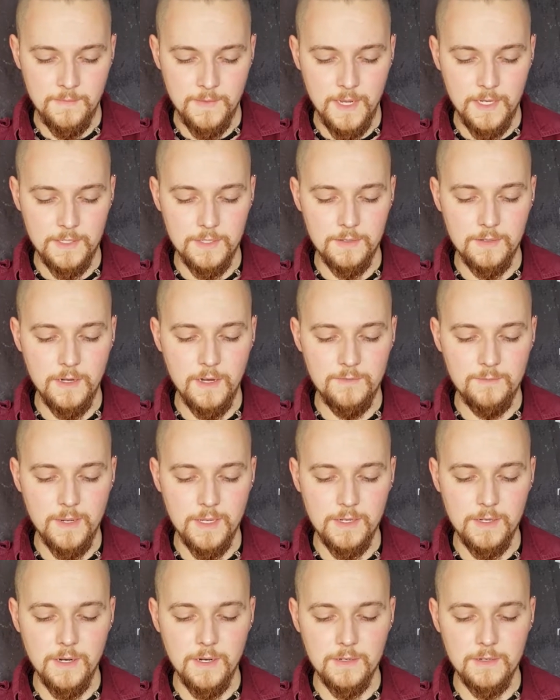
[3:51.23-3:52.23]
I took off
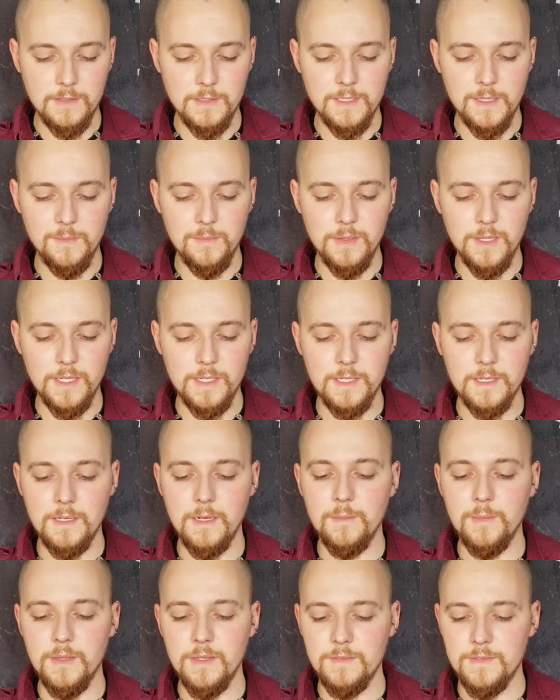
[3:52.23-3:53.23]
my goggles and blinked a
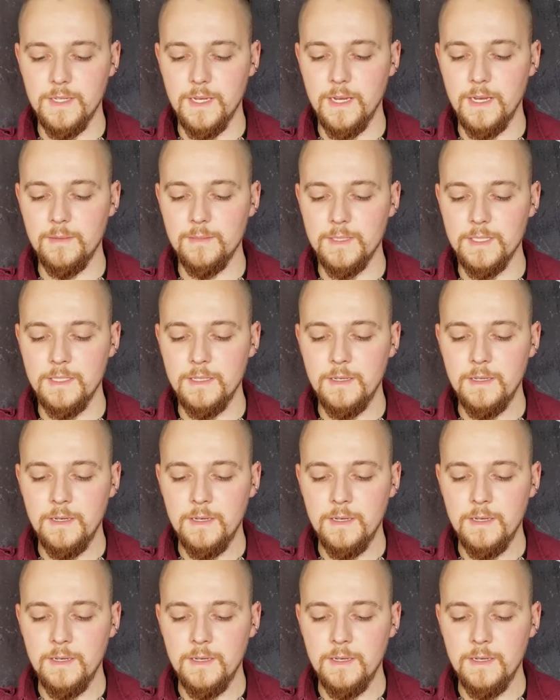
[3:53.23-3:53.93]
couple of times.